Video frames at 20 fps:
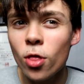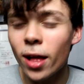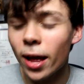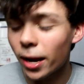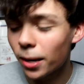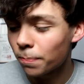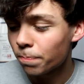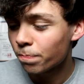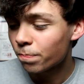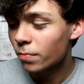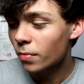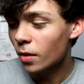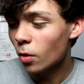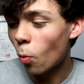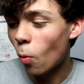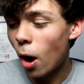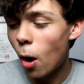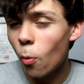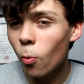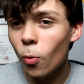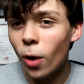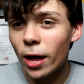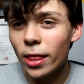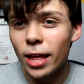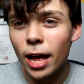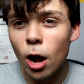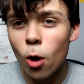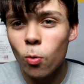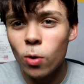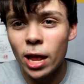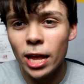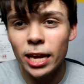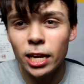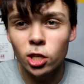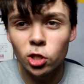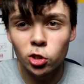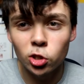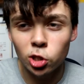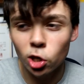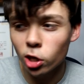like why why the hell would I eat
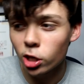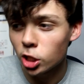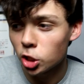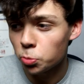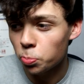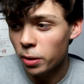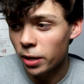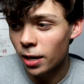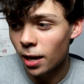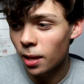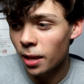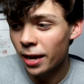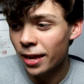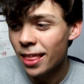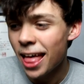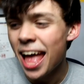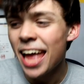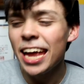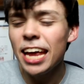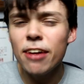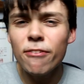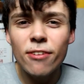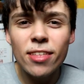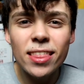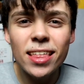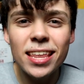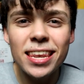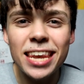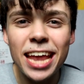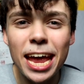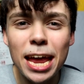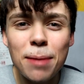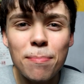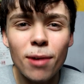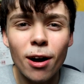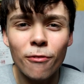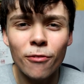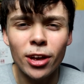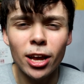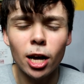a circus peanut? Like even the name
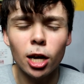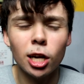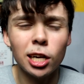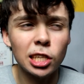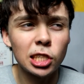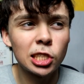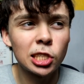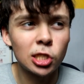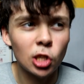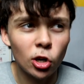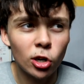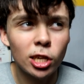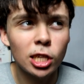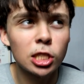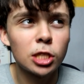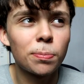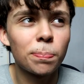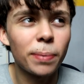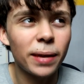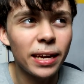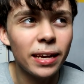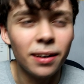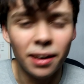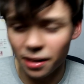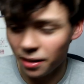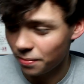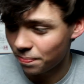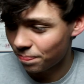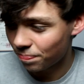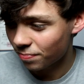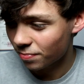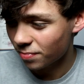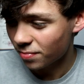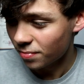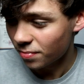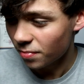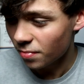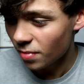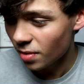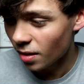of it, a circus peanut.
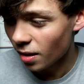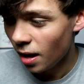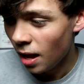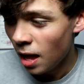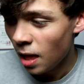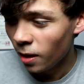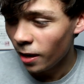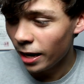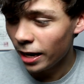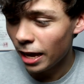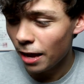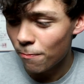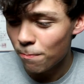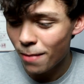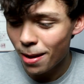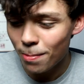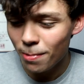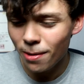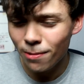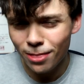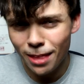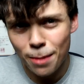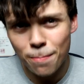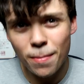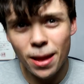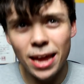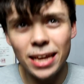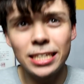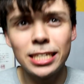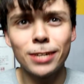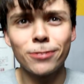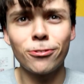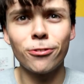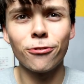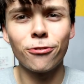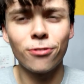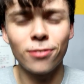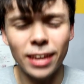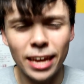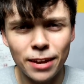Like if maybe if they made
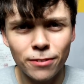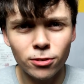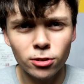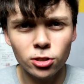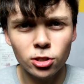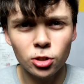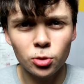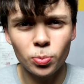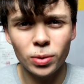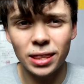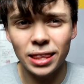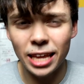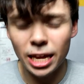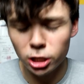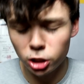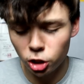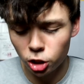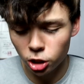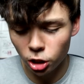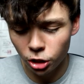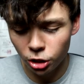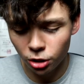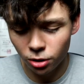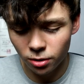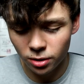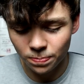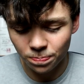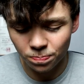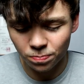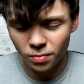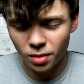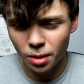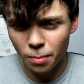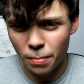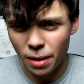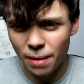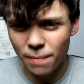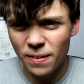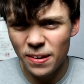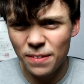different flavors with less sugar,
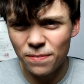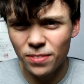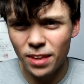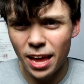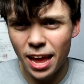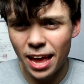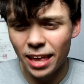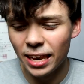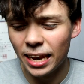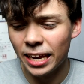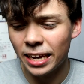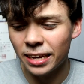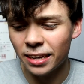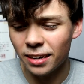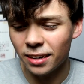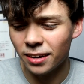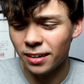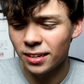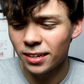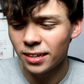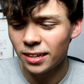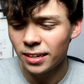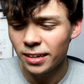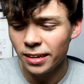maybe if they had like a